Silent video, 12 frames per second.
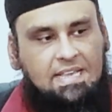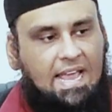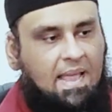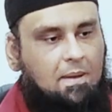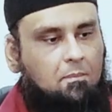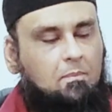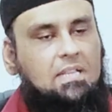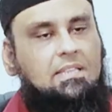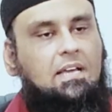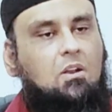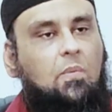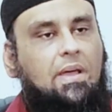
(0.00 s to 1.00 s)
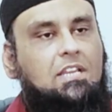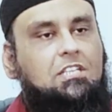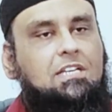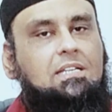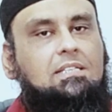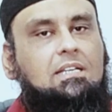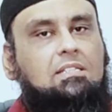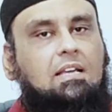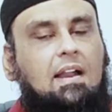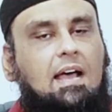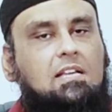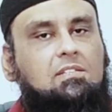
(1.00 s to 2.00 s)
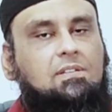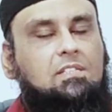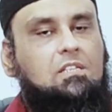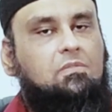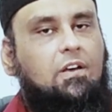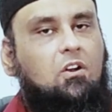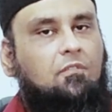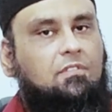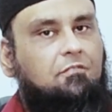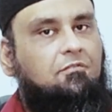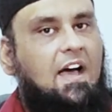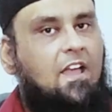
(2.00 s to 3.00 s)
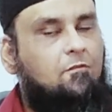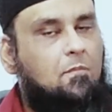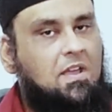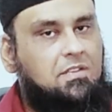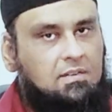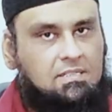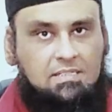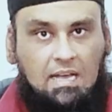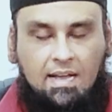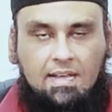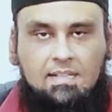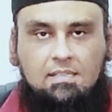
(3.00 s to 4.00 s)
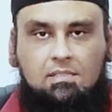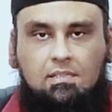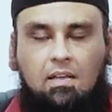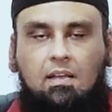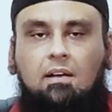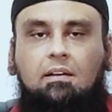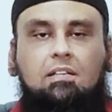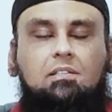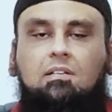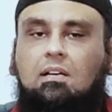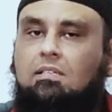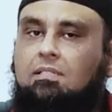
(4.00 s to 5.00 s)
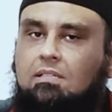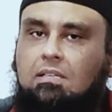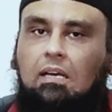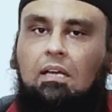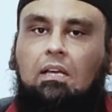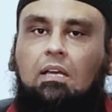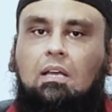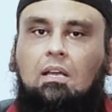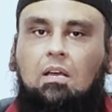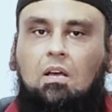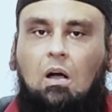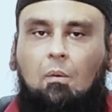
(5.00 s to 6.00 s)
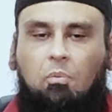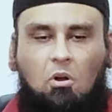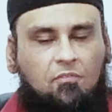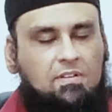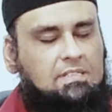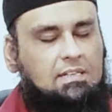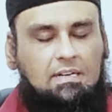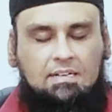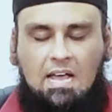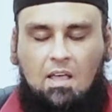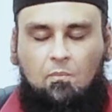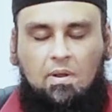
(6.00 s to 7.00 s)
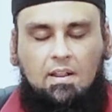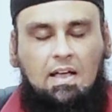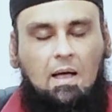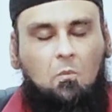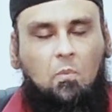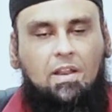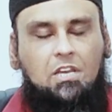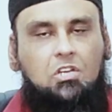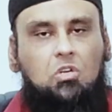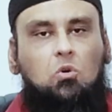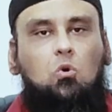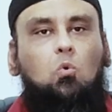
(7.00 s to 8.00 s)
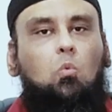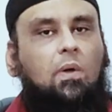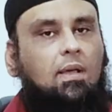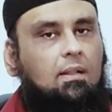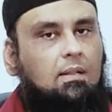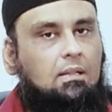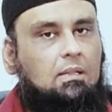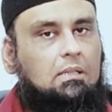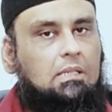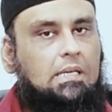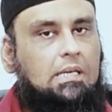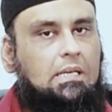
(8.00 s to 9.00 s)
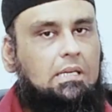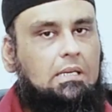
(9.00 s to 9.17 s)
Same matan where Jesus Christ, which is one of the five major signs, discussed. Prophet said the time will come when you will